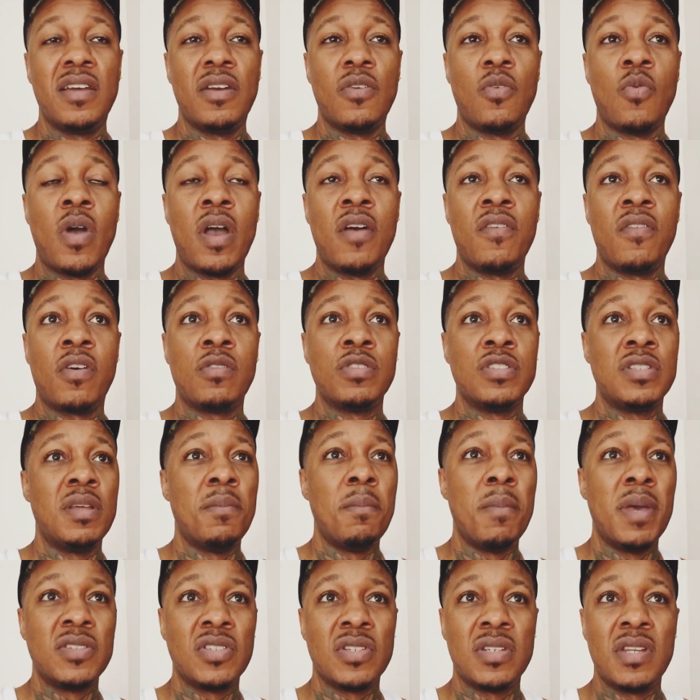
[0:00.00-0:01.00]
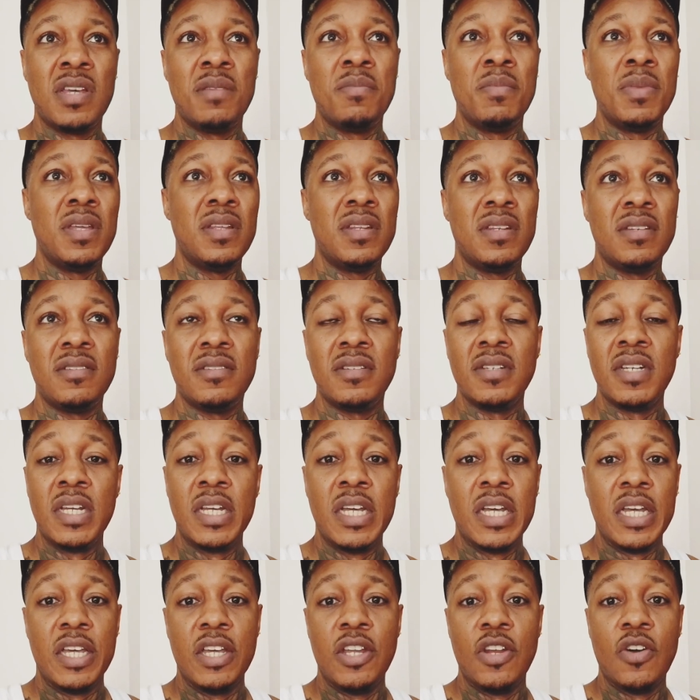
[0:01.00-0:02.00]
Whatever, because they measure them in,
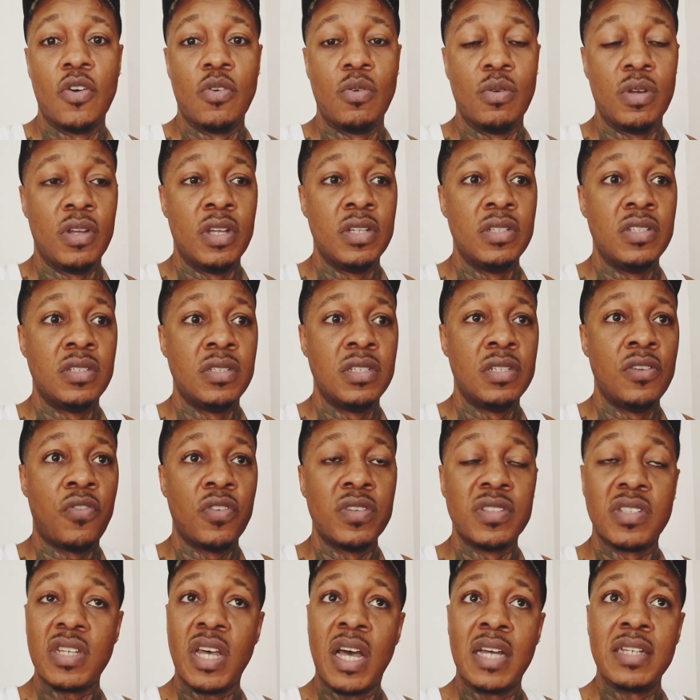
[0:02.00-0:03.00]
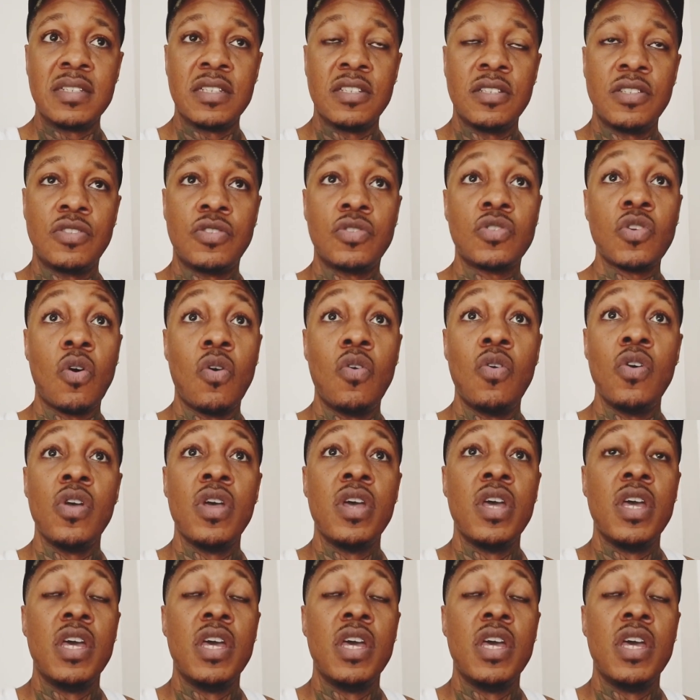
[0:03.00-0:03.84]
you know, in different sizes. So